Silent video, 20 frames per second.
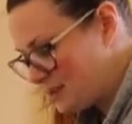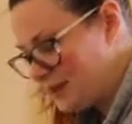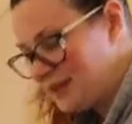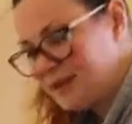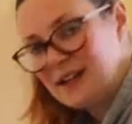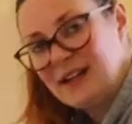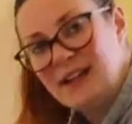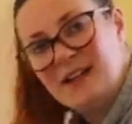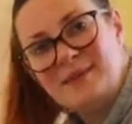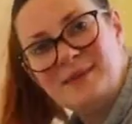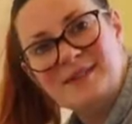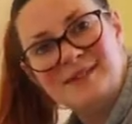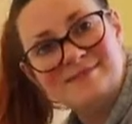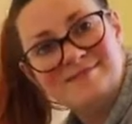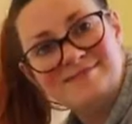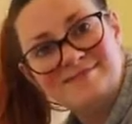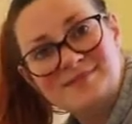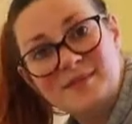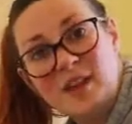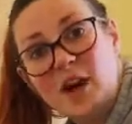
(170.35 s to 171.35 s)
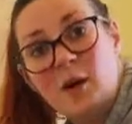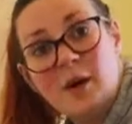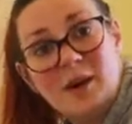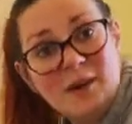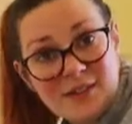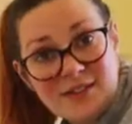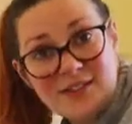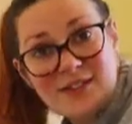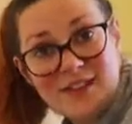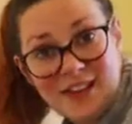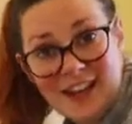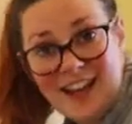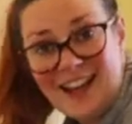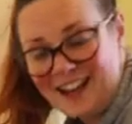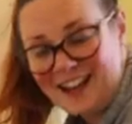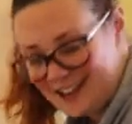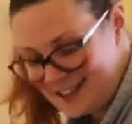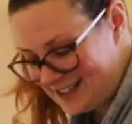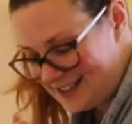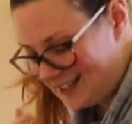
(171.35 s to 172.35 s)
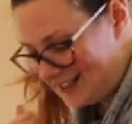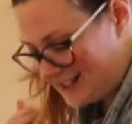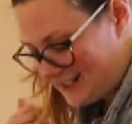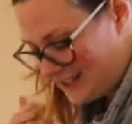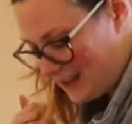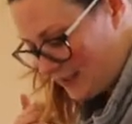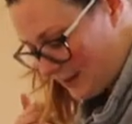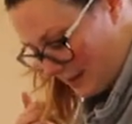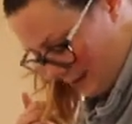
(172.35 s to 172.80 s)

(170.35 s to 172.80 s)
where I am. Oh, I also cleared up